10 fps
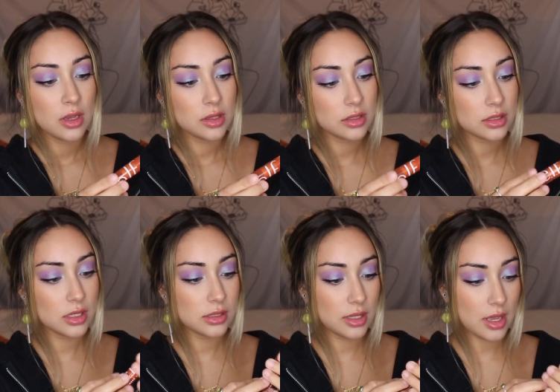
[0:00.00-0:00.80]
This
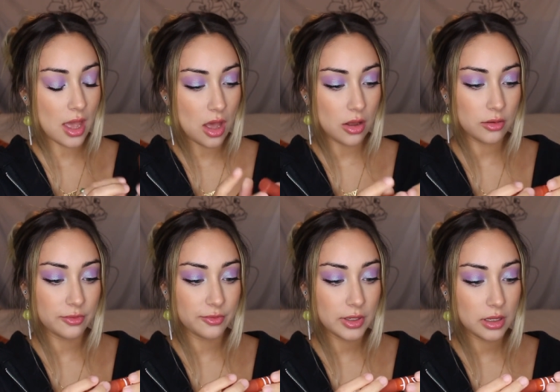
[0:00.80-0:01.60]
is the
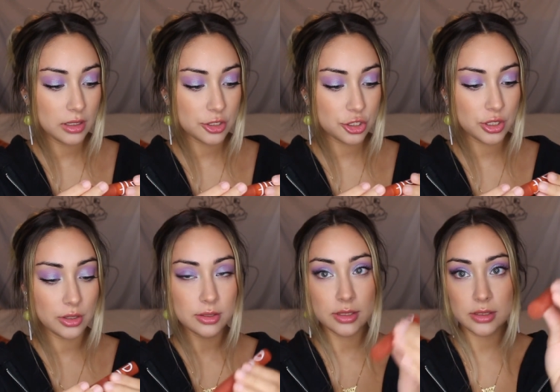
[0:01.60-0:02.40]
e.l.f.
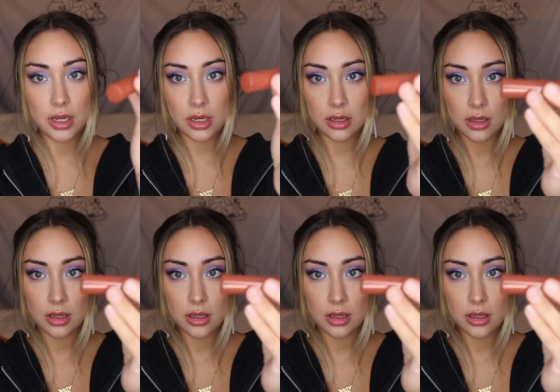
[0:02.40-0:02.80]
sheer stick.